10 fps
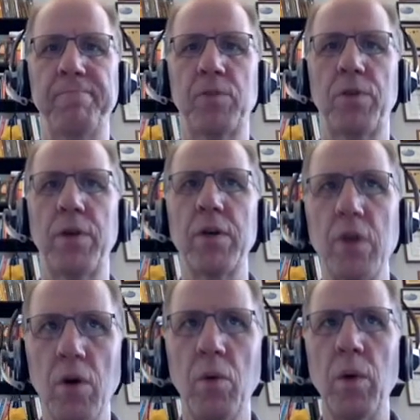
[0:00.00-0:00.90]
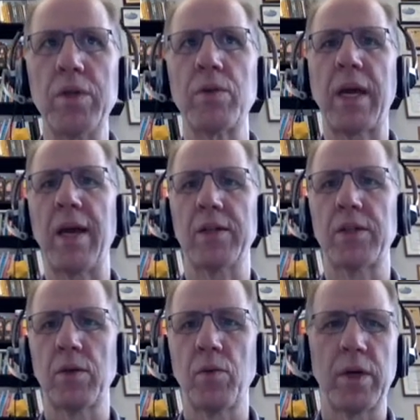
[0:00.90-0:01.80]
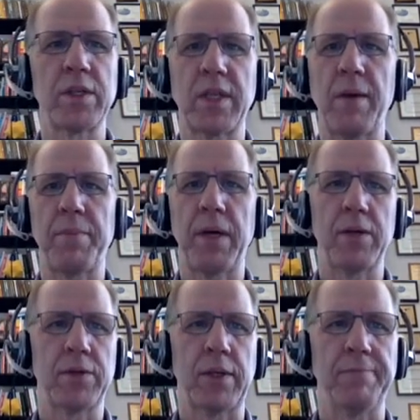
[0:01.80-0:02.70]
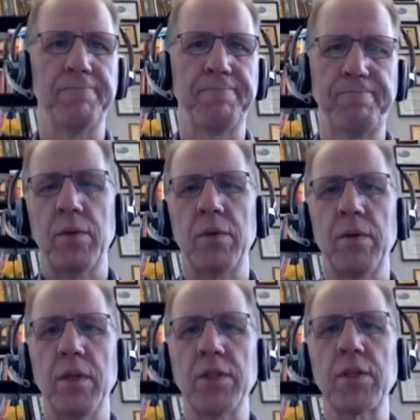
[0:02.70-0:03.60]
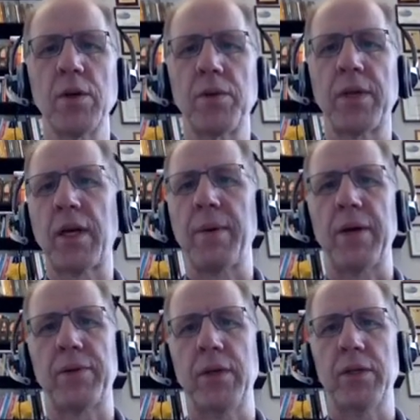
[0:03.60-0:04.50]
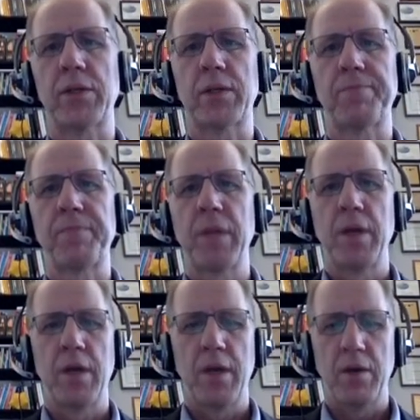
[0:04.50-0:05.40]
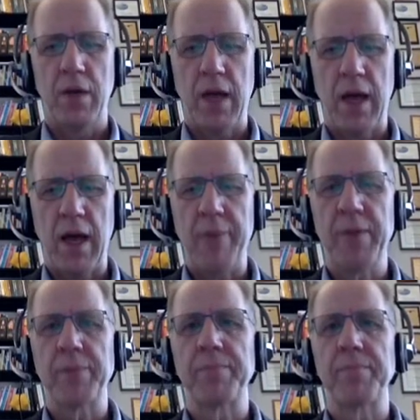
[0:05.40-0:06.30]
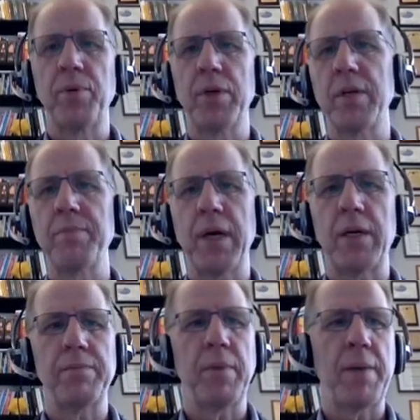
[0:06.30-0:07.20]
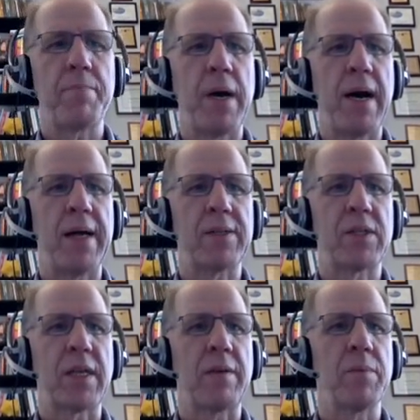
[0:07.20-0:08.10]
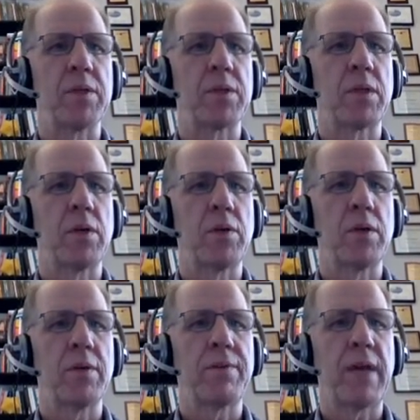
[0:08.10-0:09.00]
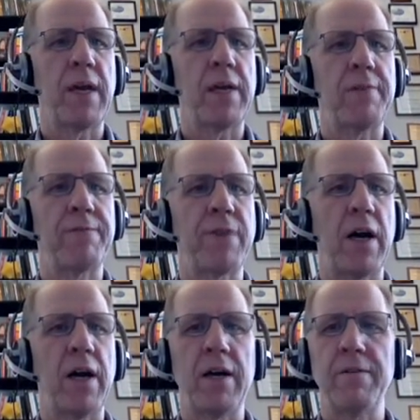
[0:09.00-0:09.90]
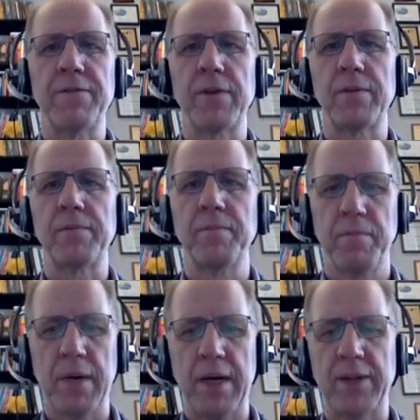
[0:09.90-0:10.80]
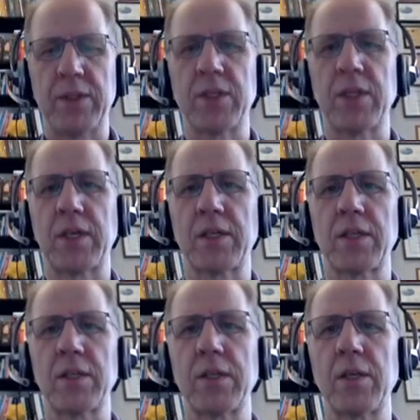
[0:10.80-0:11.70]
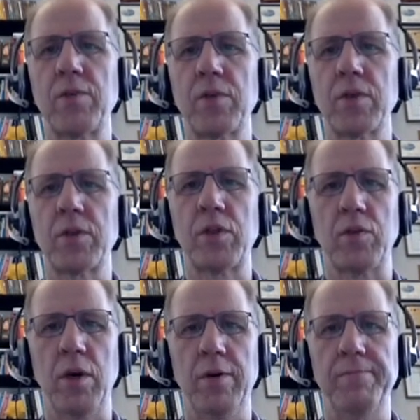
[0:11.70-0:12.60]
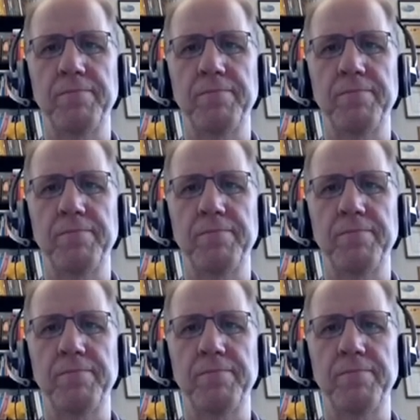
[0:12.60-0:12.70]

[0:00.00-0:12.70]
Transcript: So if I know when you cancel, what is that penalty? Let's go think about this. I'm going to put in my mod statement. So if A5 mod 6 is equal to 0.